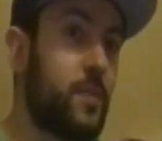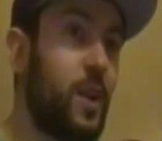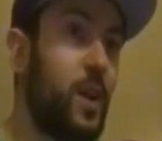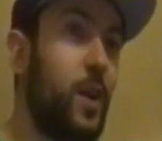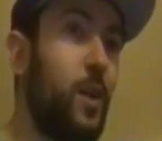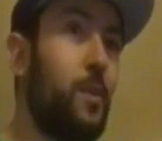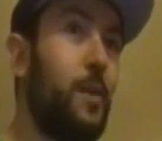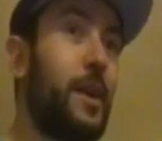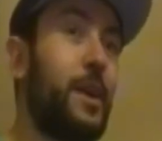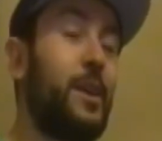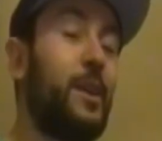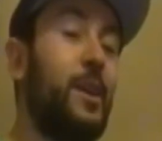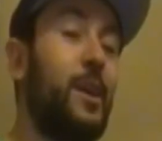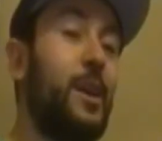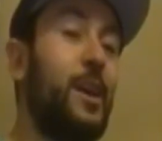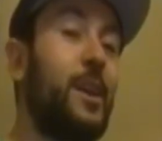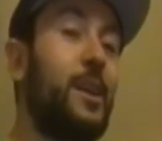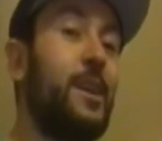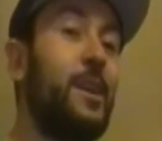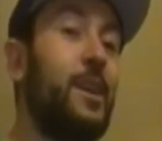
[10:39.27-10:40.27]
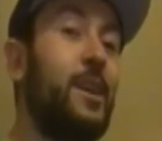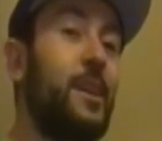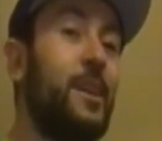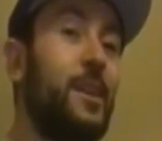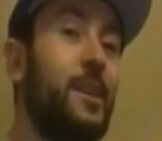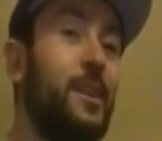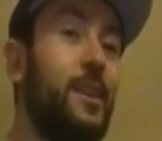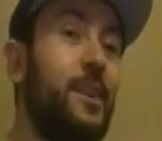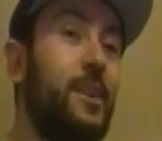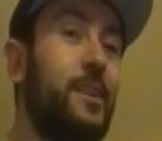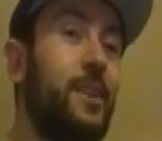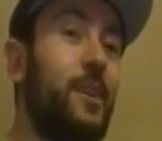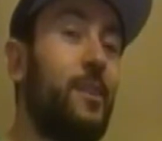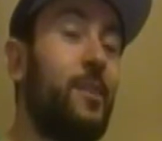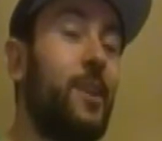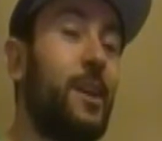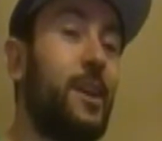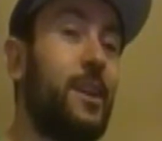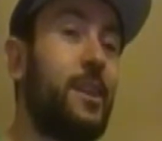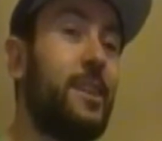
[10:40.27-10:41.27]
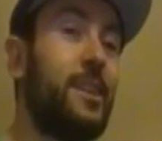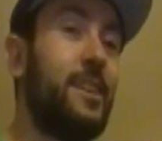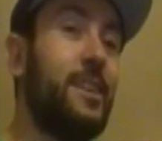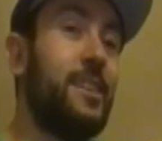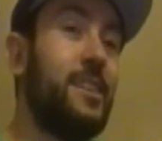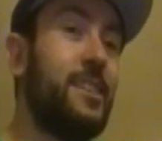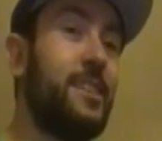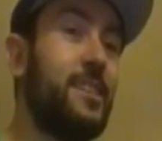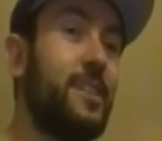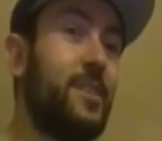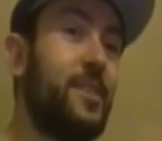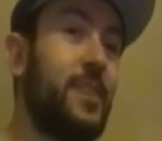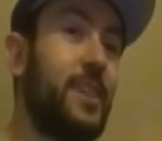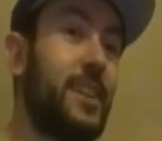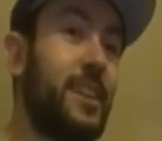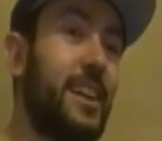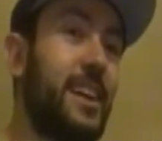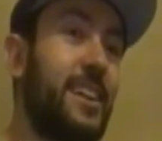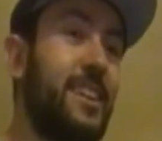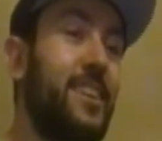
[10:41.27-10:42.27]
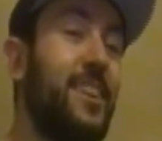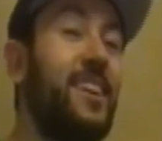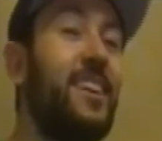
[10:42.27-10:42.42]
mall. Oh my god. It's ironic that he did something like that. I